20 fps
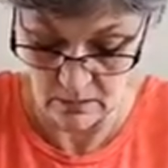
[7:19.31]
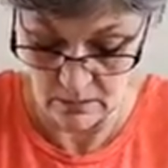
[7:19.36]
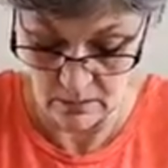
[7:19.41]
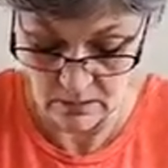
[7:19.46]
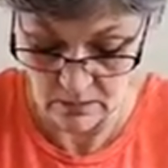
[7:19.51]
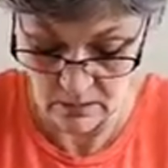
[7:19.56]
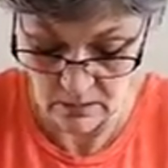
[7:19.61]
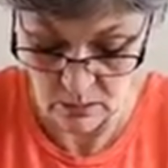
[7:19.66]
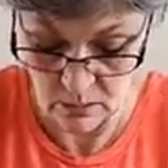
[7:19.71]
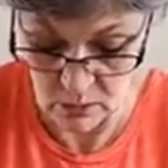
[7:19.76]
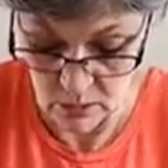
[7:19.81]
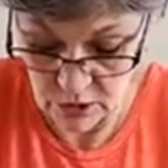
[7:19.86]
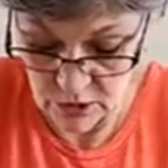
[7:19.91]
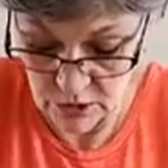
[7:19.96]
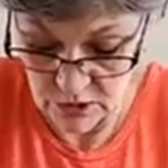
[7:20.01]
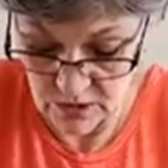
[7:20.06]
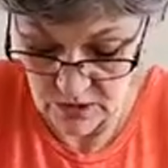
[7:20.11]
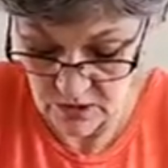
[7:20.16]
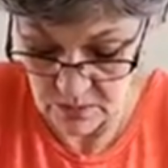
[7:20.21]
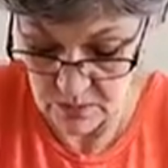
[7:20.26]
So we'll
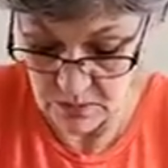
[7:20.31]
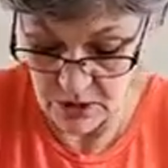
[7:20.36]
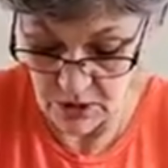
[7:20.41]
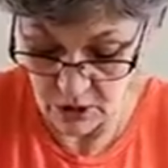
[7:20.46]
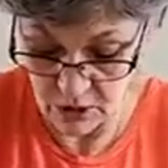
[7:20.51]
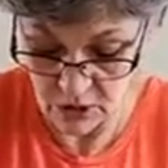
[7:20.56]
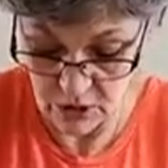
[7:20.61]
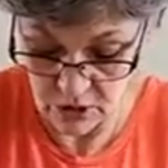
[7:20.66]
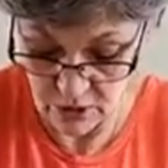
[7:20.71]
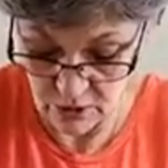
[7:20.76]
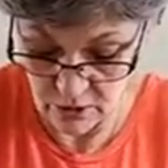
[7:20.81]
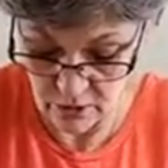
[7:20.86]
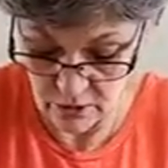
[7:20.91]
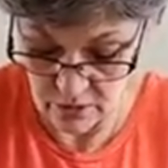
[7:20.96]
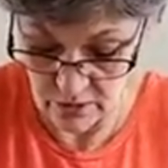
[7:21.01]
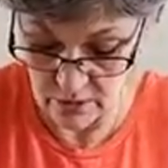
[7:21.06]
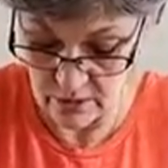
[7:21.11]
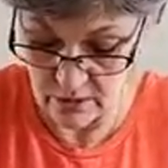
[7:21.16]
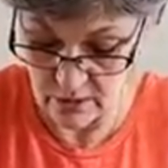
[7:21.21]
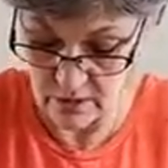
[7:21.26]
just make sure
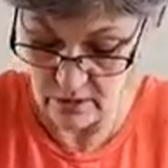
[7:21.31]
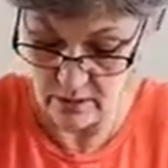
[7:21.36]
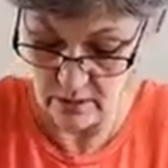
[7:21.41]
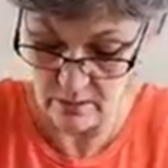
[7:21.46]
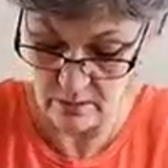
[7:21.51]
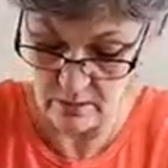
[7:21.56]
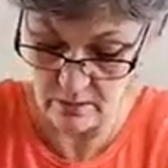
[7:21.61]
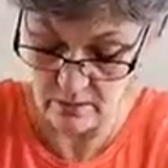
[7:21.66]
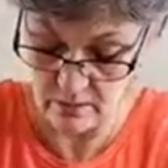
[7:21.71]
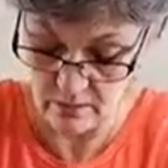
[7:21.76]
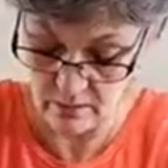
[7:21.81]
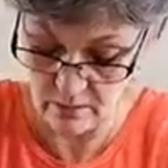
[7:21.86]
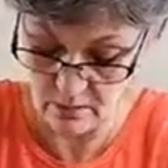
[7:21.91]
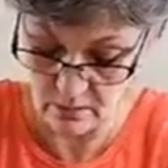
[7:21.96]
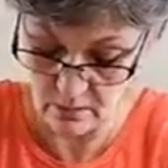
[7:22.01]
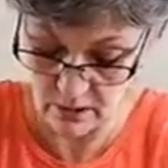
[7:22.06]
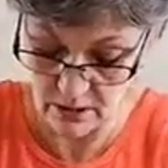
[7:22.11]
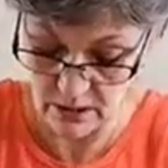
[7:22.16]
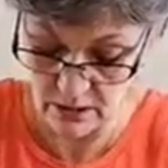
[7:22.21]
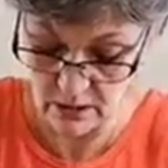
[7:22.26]
that
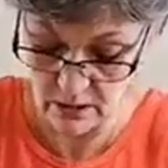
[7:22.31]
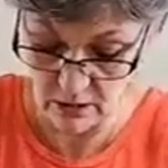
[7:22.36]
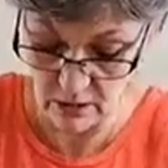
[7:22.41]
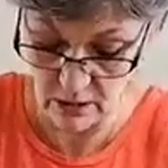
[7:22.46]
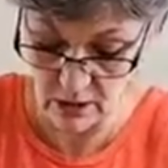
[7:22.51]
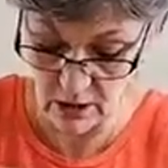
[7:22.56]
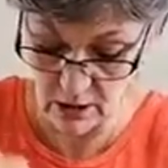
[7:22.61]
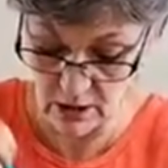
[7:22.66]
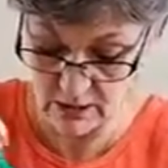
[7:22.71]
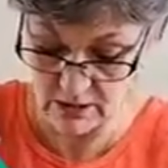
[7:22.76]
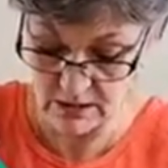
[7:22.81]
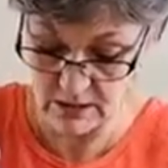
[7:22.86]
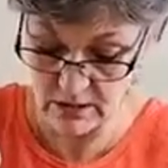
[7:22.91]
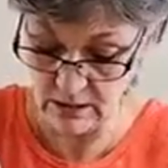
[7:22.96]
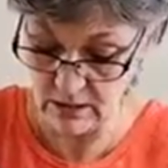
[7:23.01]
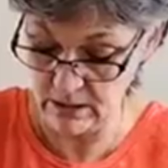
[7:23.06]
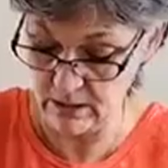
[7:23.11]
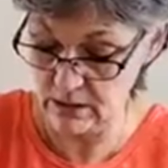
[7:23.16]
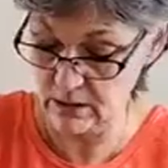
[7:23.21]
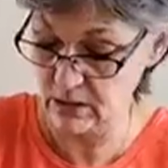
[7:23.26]
we get lots of
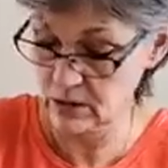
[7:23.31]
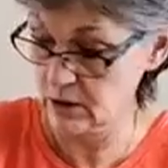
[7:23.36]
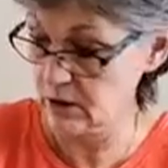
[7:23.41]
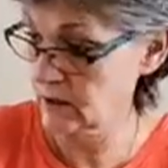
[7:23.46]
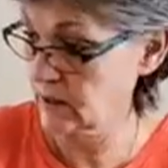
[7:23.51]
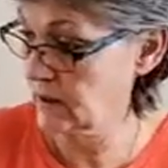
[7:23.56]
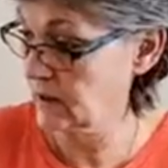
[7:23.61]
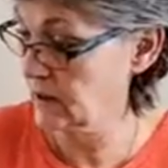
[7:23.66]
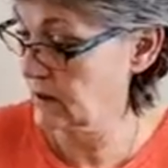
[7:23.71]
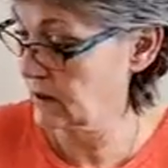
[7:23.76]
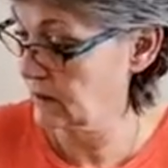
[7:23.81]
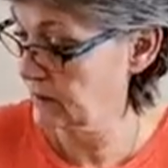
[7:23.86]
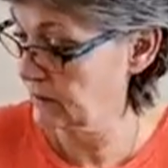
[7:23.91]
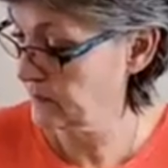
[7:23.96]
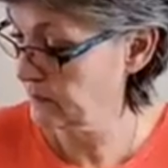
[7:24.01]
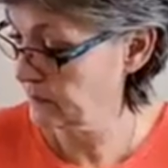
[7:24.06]
lint on there.